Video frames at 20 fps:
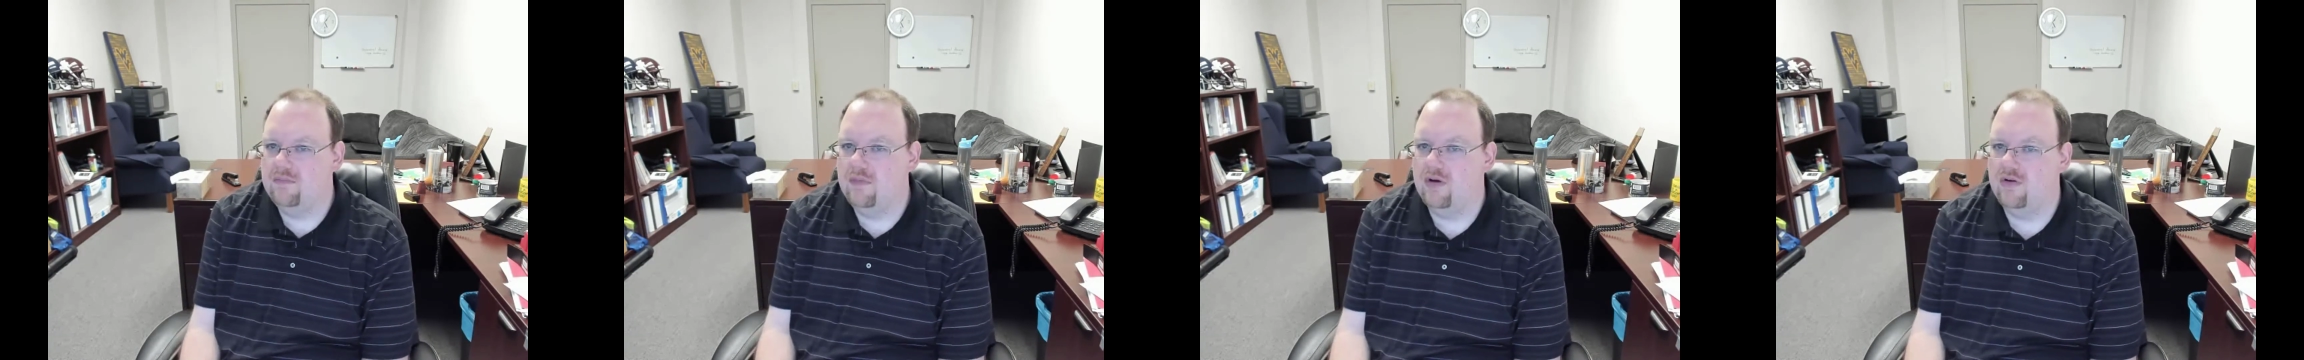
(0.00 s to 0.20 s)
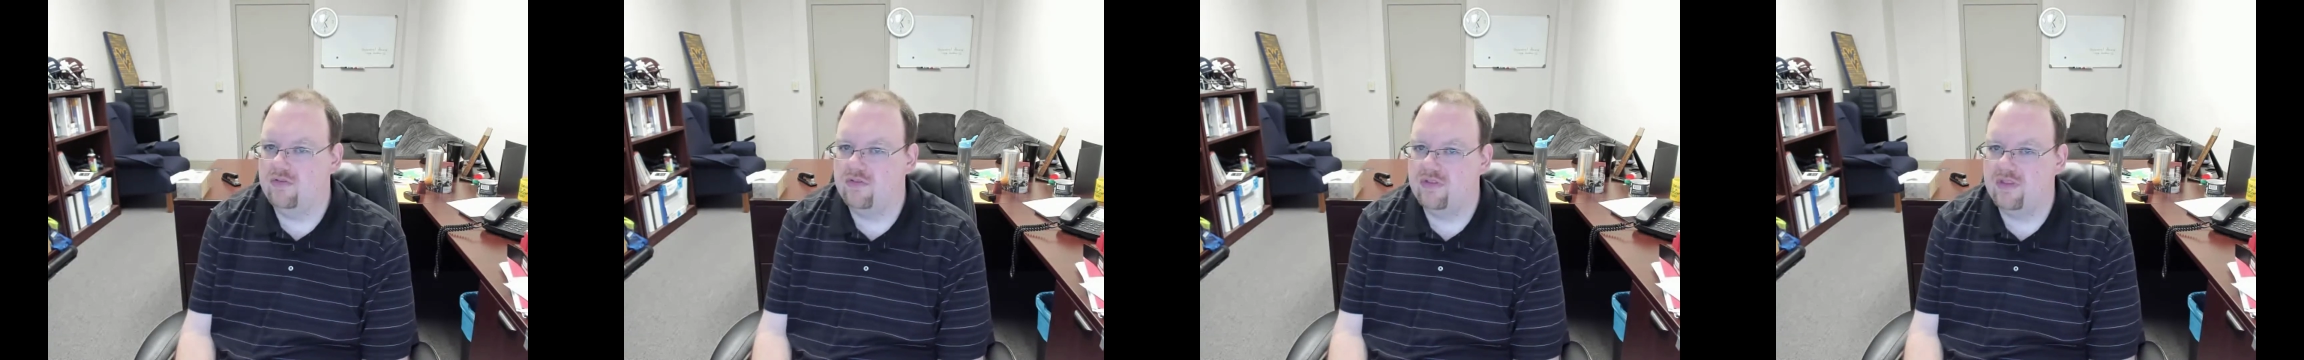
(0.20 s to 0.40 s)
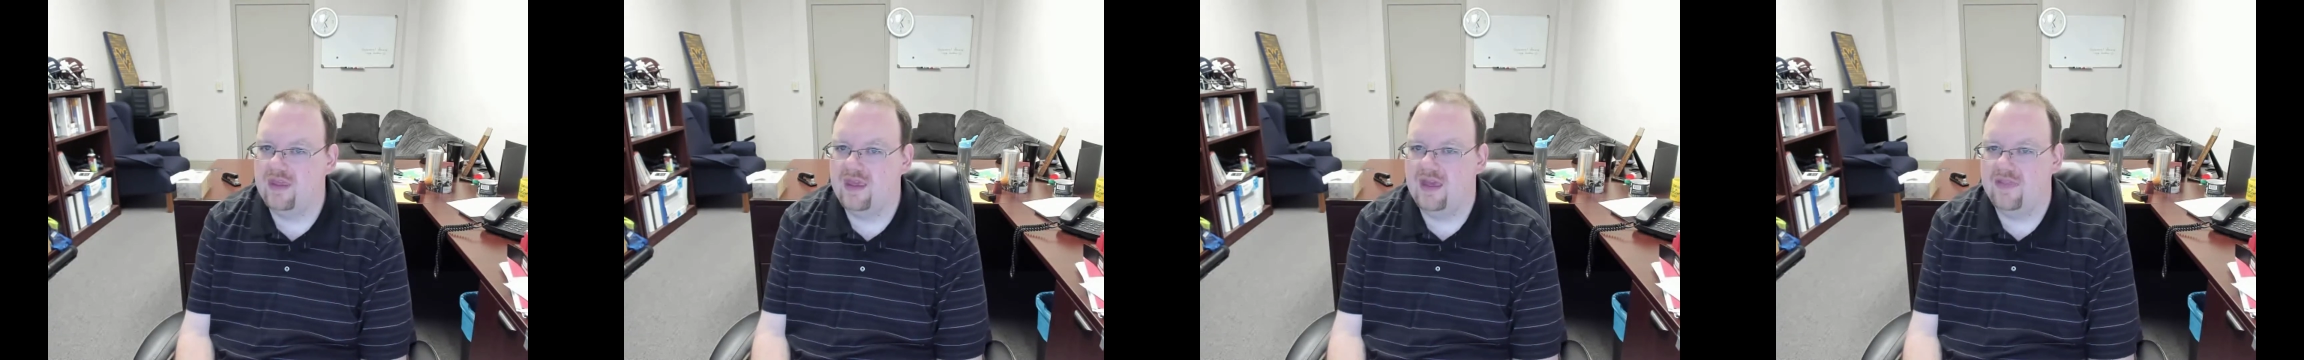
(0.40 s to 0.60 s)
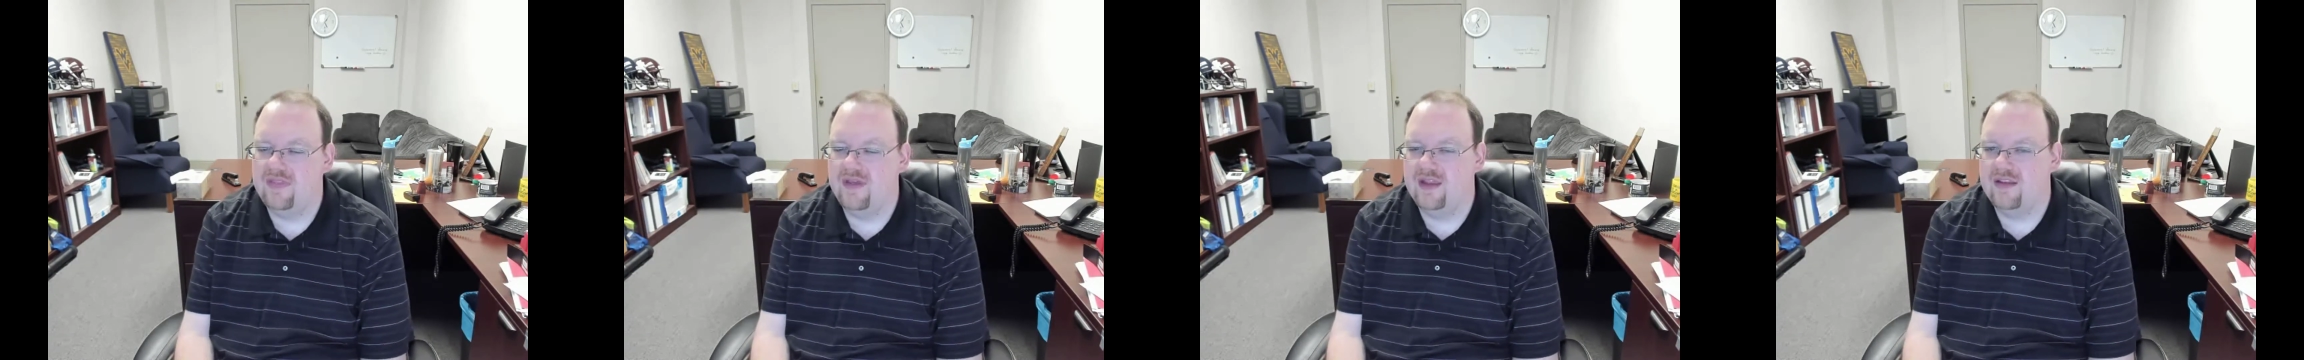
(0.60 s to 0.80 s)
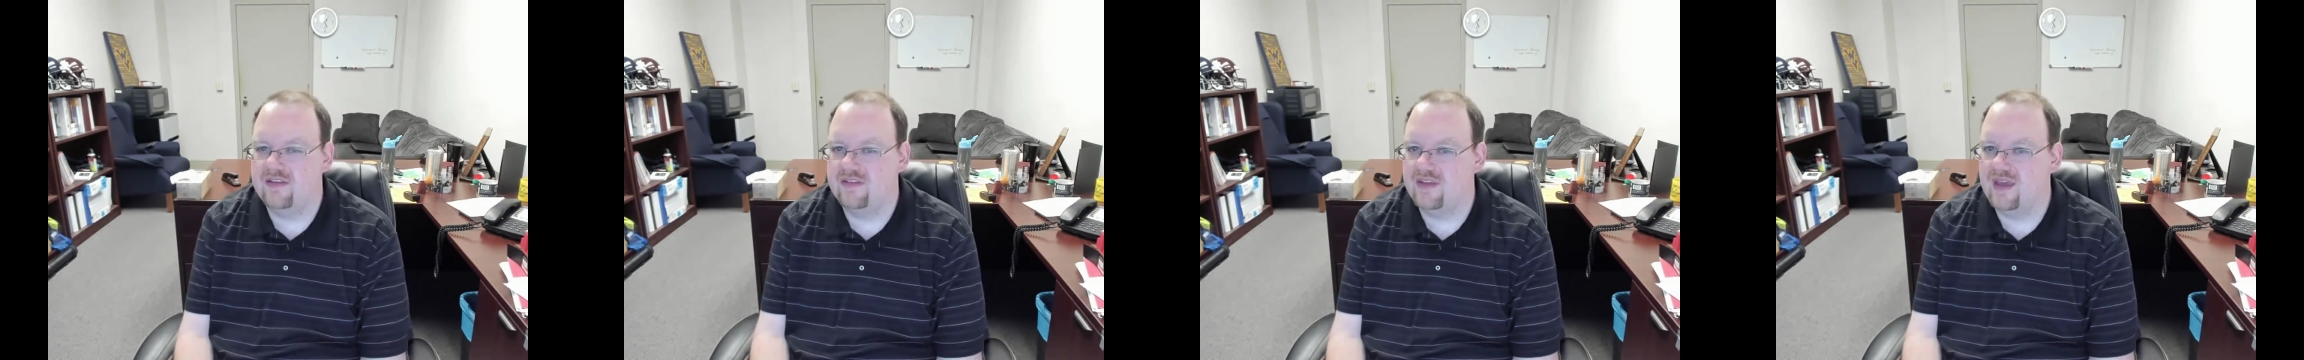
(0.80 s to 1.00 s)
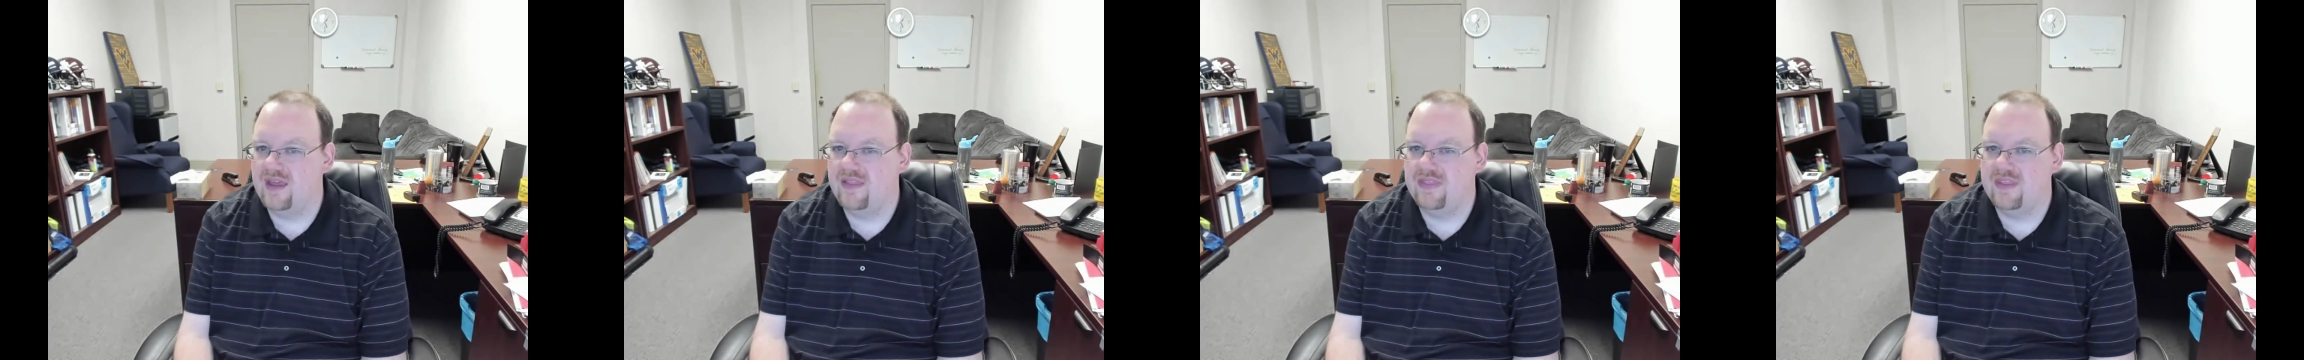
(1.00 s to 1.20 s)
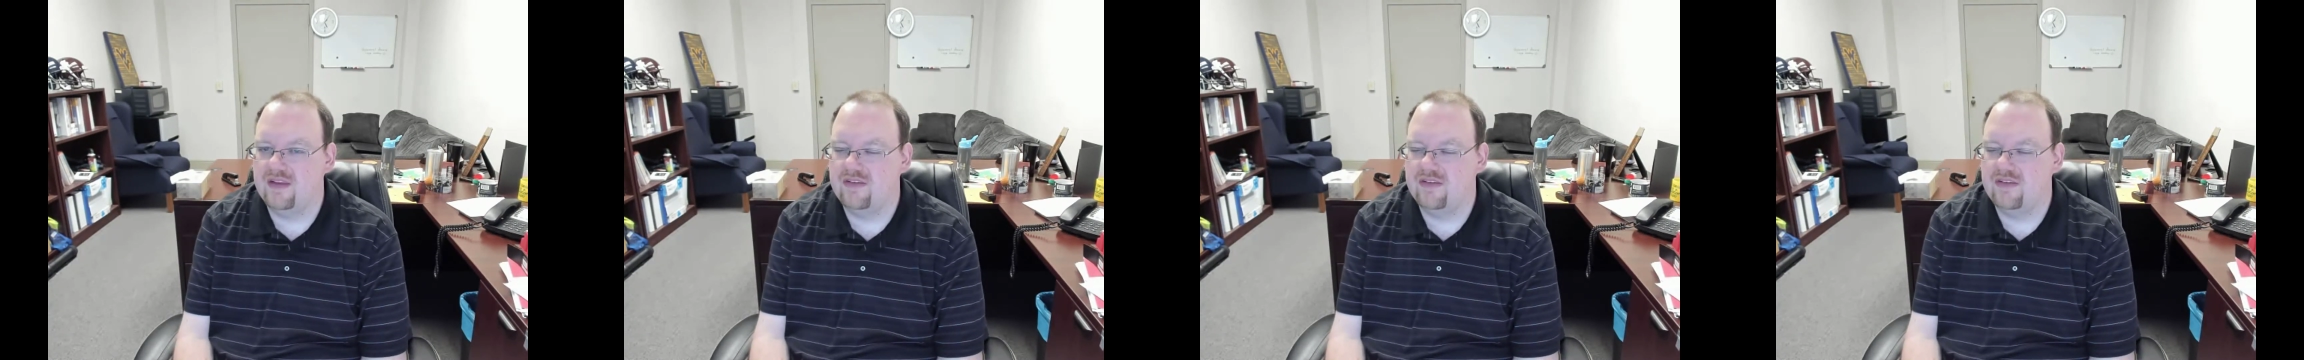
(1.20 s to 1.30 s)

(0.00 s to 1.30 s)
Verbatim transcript: mostly at that site,